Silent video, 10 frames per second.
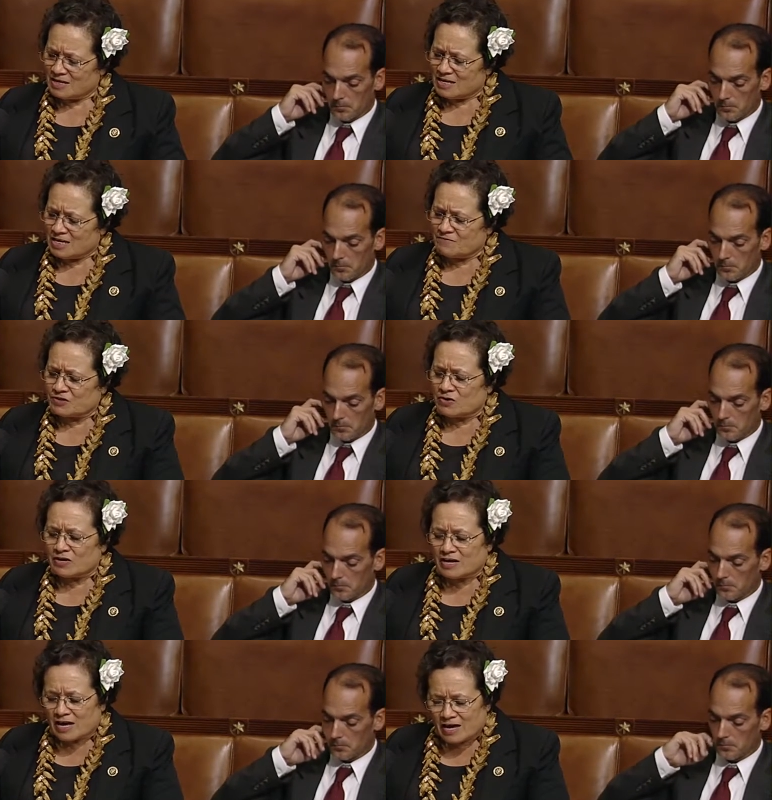Speaker 1: If there
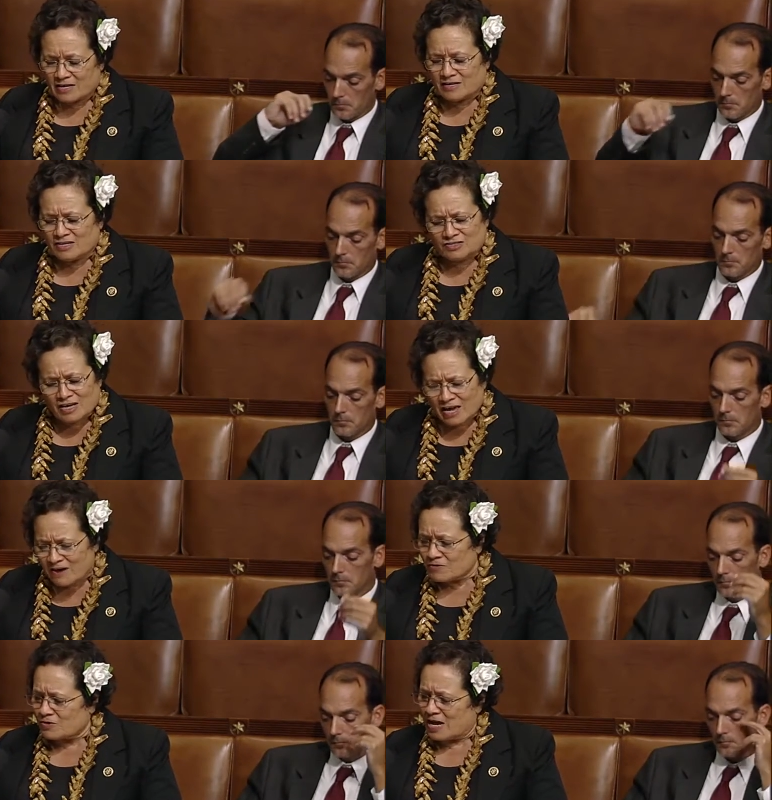is
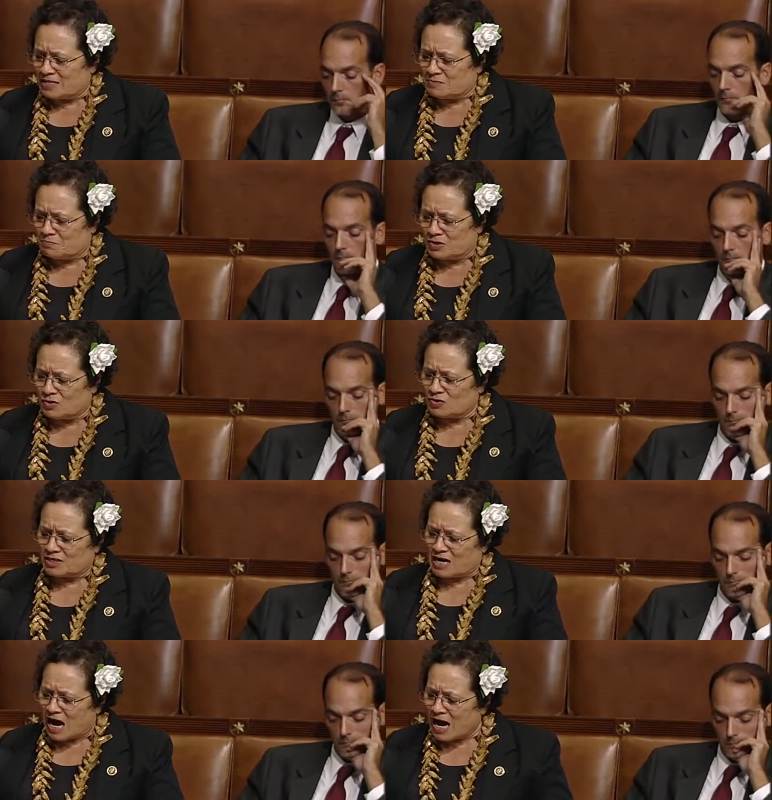ever any bill
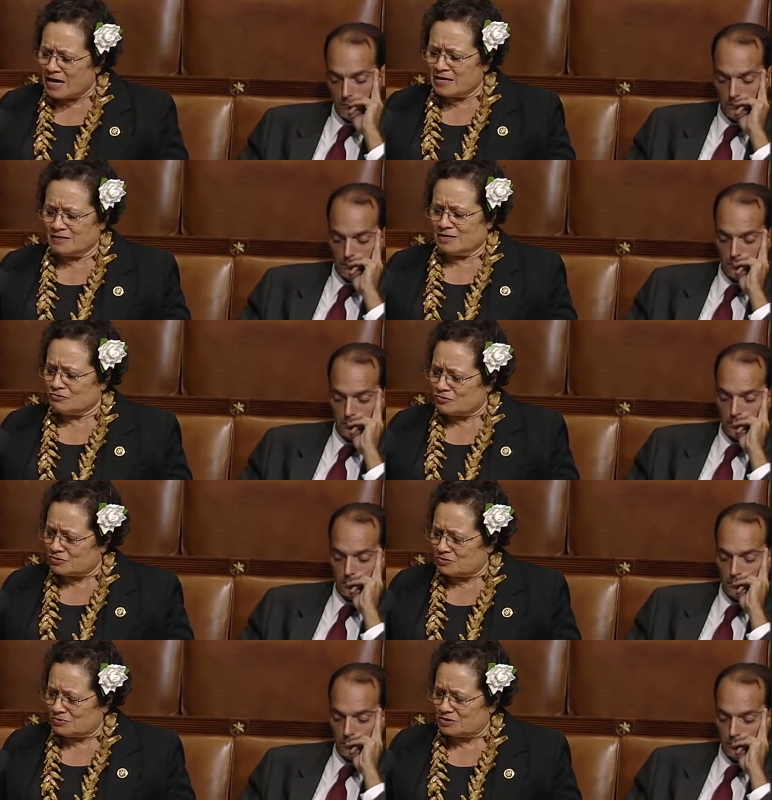that I
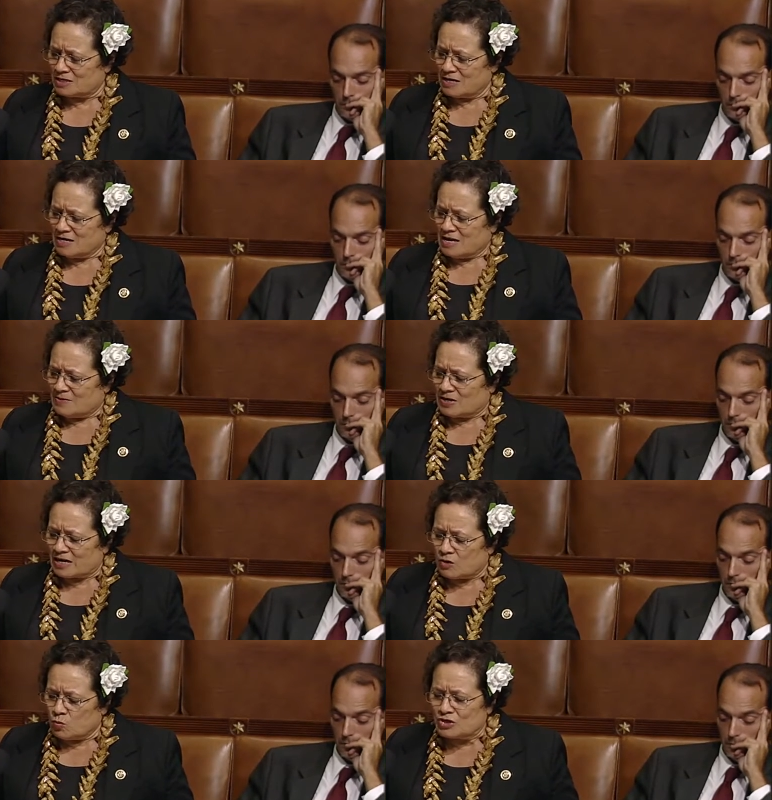introduce that
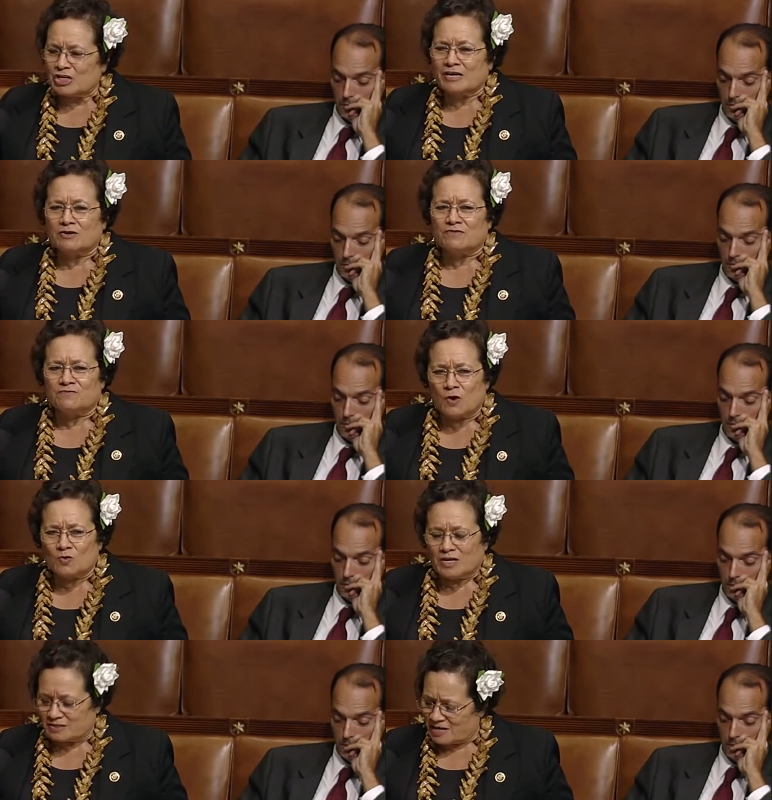I wish I could vote
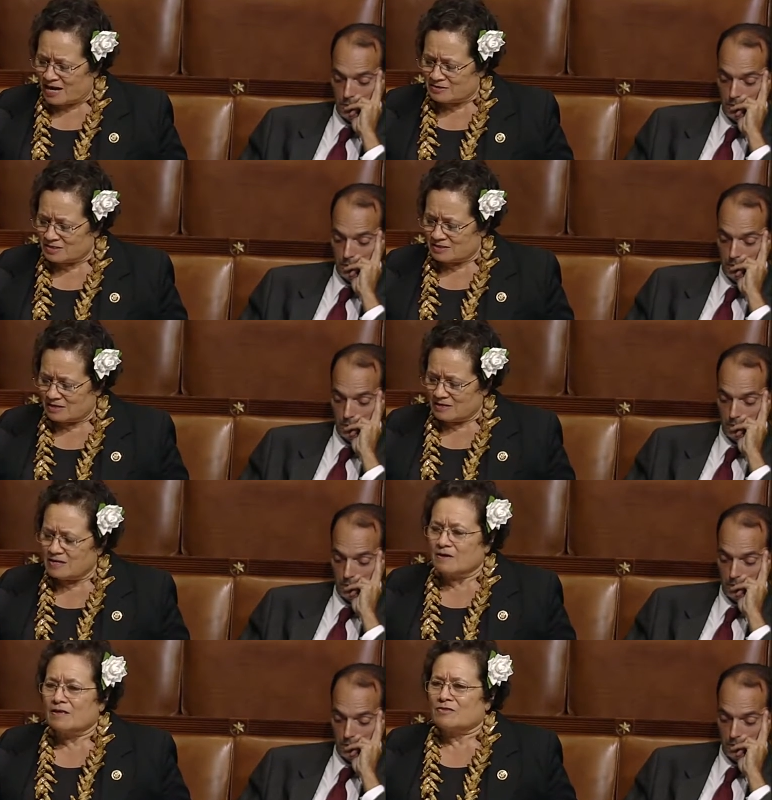against,
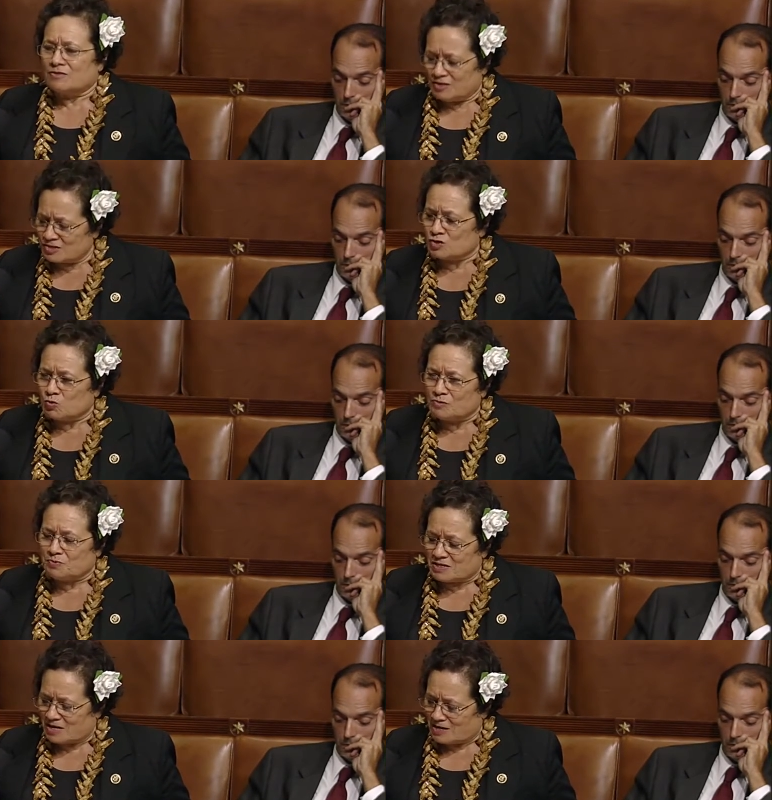this would
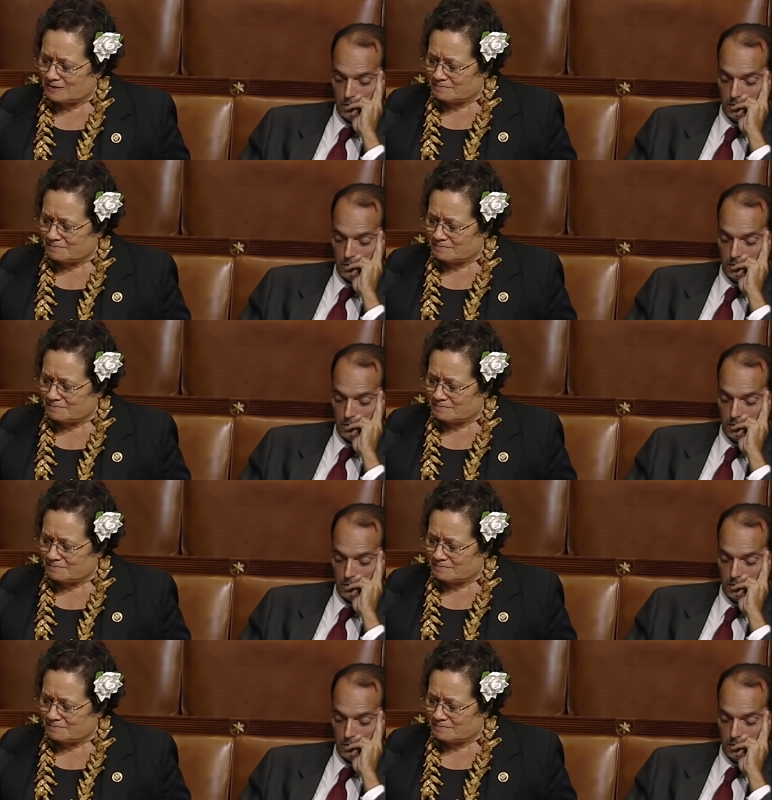be it.